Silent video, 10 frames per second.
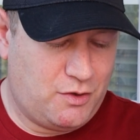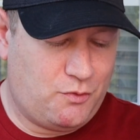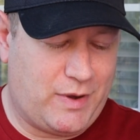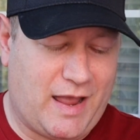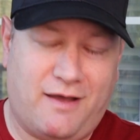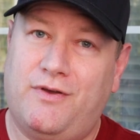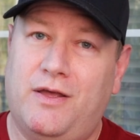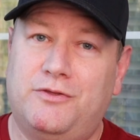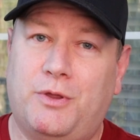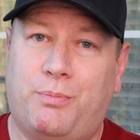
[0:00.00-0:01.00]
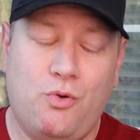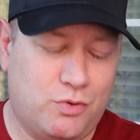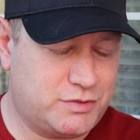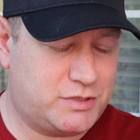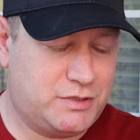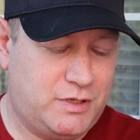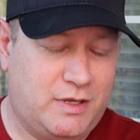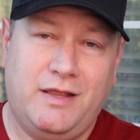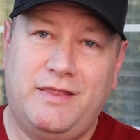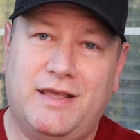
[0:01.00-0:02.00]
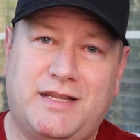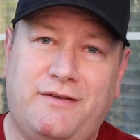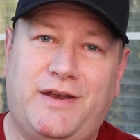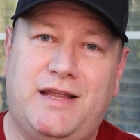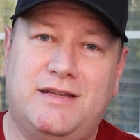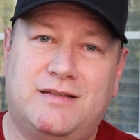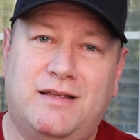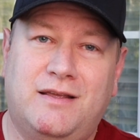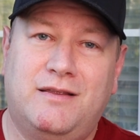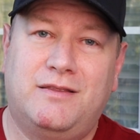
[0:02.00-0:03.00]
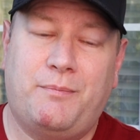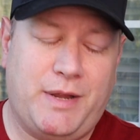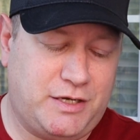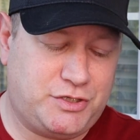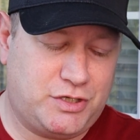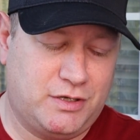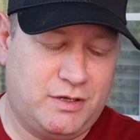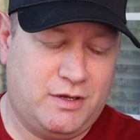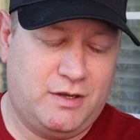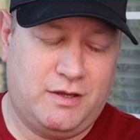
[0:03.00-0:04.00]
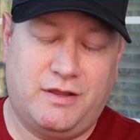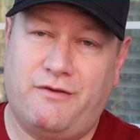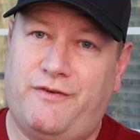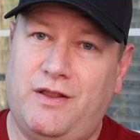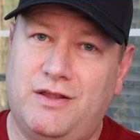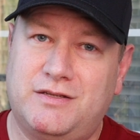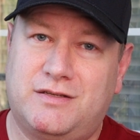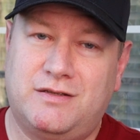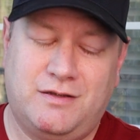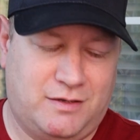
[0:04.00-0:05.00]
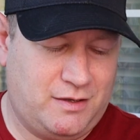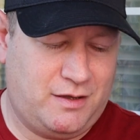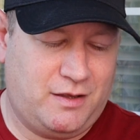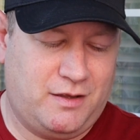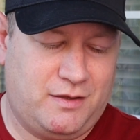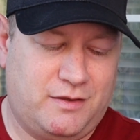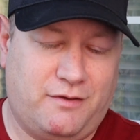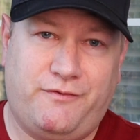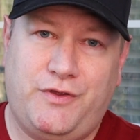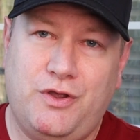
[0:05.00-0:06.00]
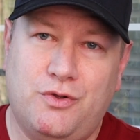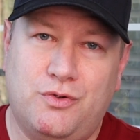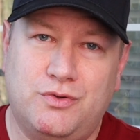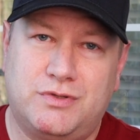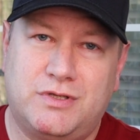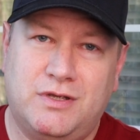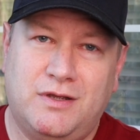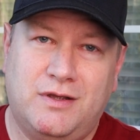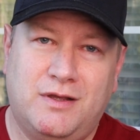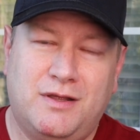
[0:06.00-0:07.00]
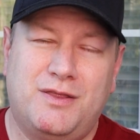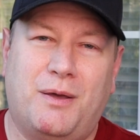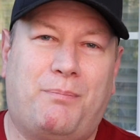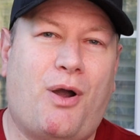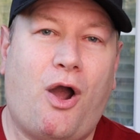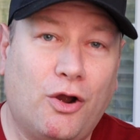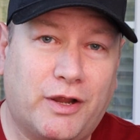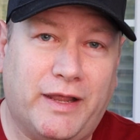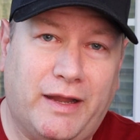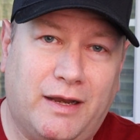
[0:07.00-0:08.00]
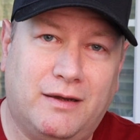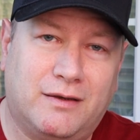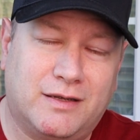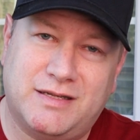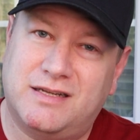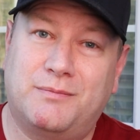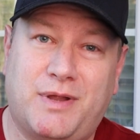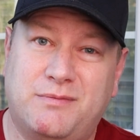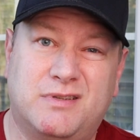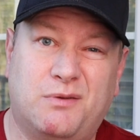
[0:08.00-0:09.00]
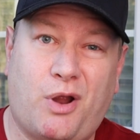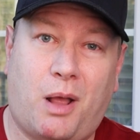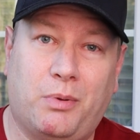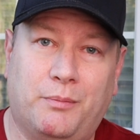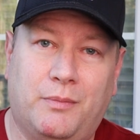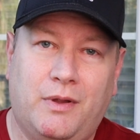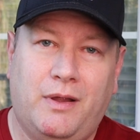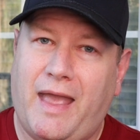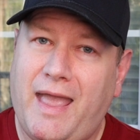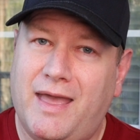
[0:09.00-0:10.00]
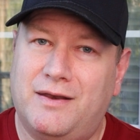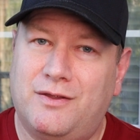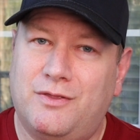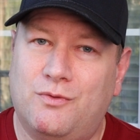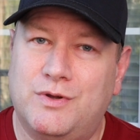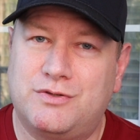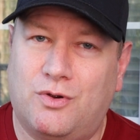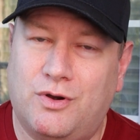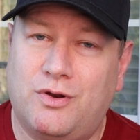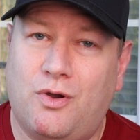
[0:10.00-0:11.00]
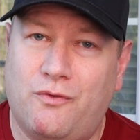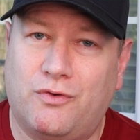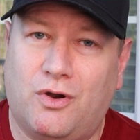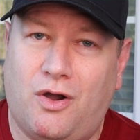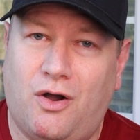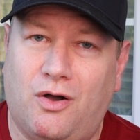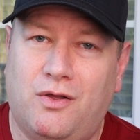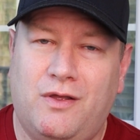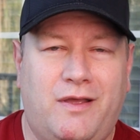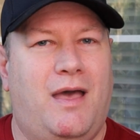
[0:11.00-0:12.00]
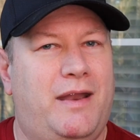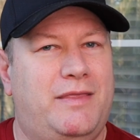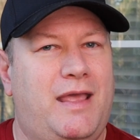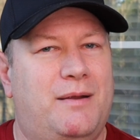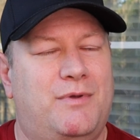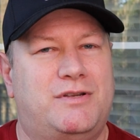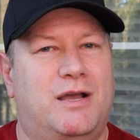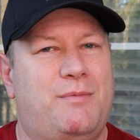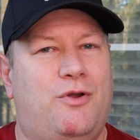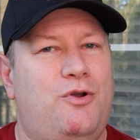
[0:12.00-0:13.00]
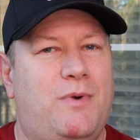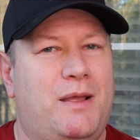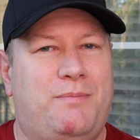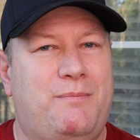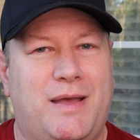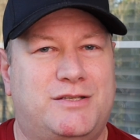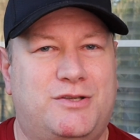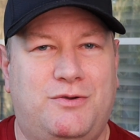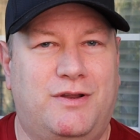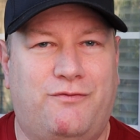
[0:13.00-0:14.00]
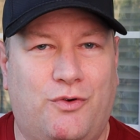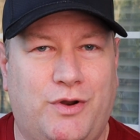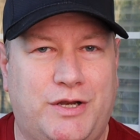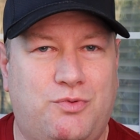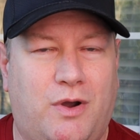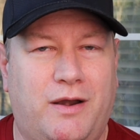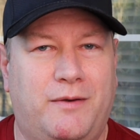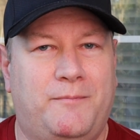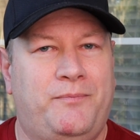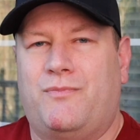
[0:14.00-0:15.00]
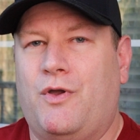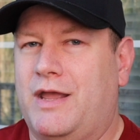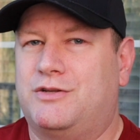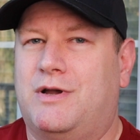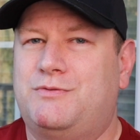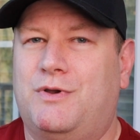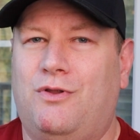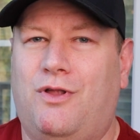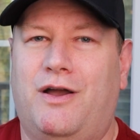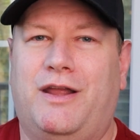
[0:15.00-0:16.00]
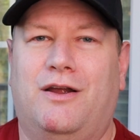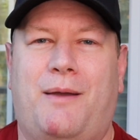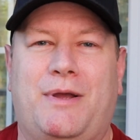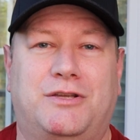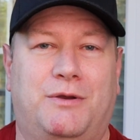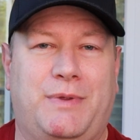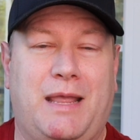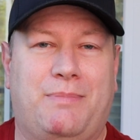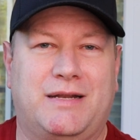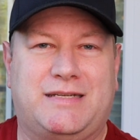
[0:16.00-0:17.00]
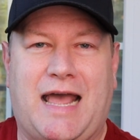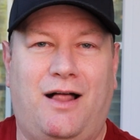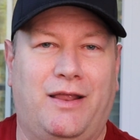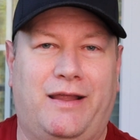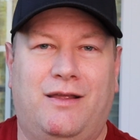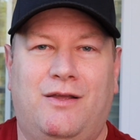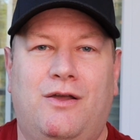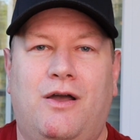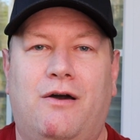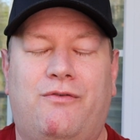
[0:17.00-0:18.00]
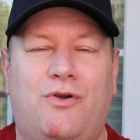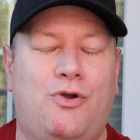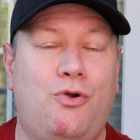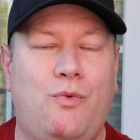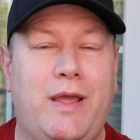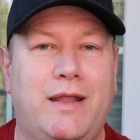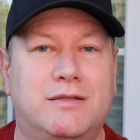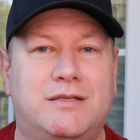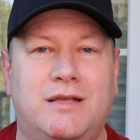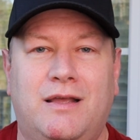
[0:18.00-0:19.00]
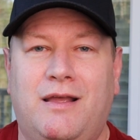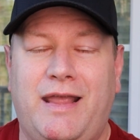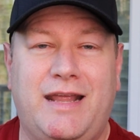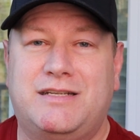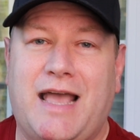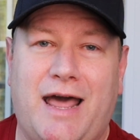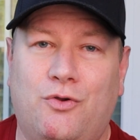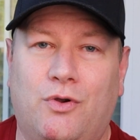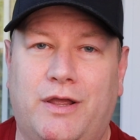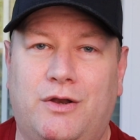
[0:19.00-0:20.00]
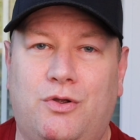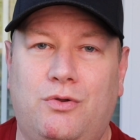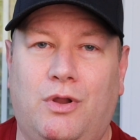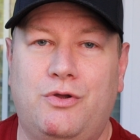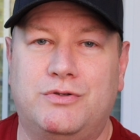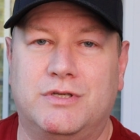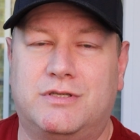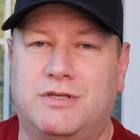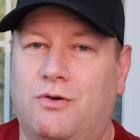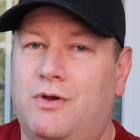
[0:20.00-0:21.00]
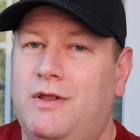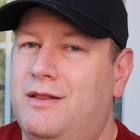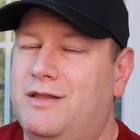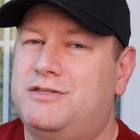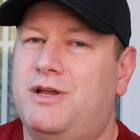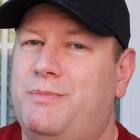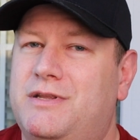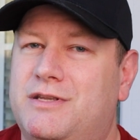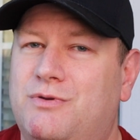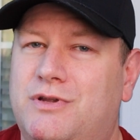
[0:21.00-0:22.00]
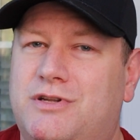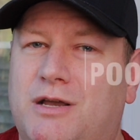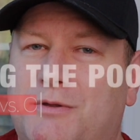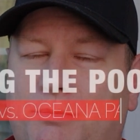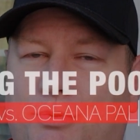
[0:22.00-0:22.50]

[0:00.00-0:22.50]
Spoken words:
We have the pools, the activities, the beach, the villas, the views, the parking, because that sometimes is a problem, and the resort overall. And at the end, I'm going to talk about who might be best suited for each one. Okay, so as we go along here, I'm actually going to be keeping a tally of who wins each category and who loses. So let's jump into this. We're going to talk about the